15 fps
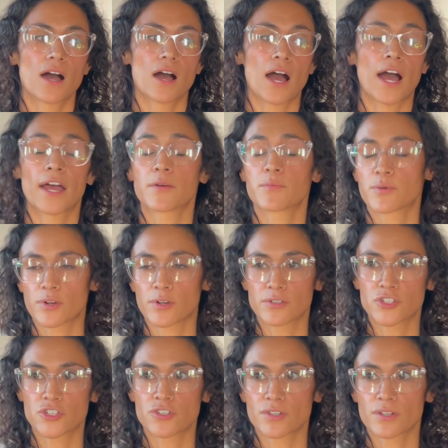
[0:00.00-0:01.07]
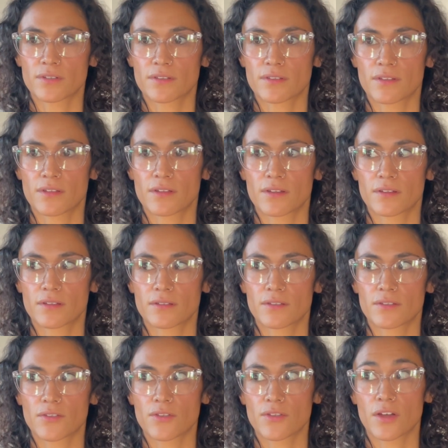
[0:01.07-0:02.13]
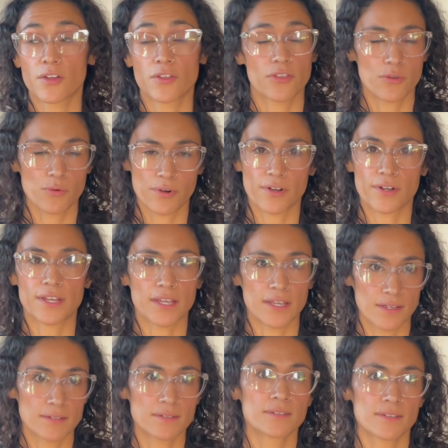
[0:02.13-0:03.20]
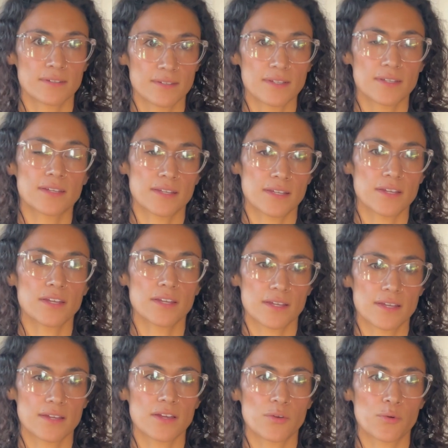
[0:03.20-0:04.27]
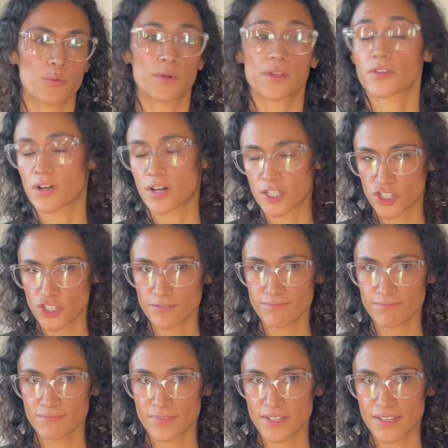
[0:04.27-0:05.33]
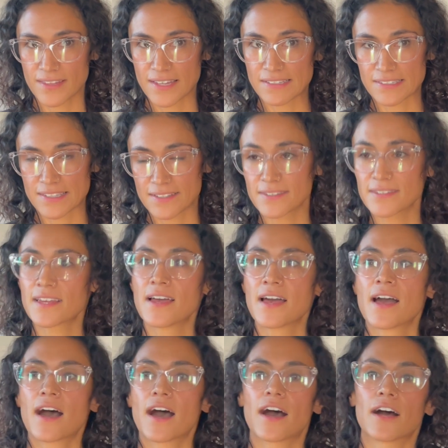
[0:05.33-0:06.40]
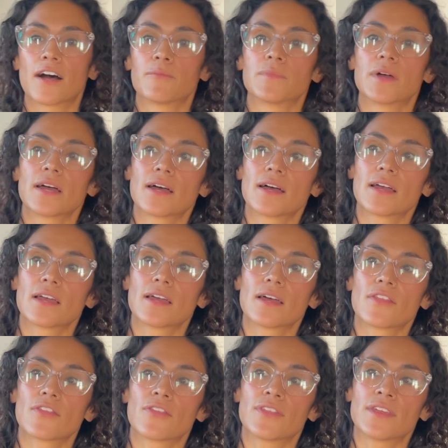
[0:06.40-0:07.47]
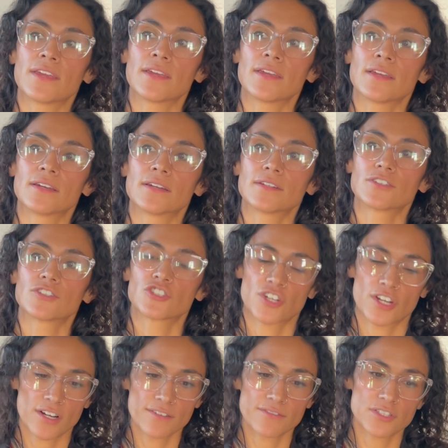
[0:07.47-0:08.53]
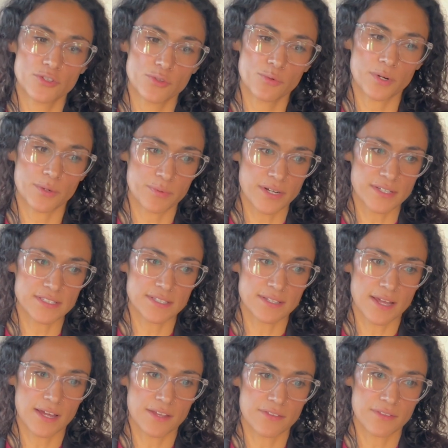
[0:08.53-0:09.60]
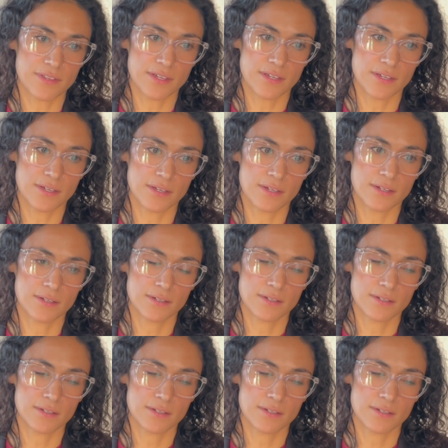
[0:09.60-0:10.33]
I approach authority with caution in that sense. The sheriffs who were present at the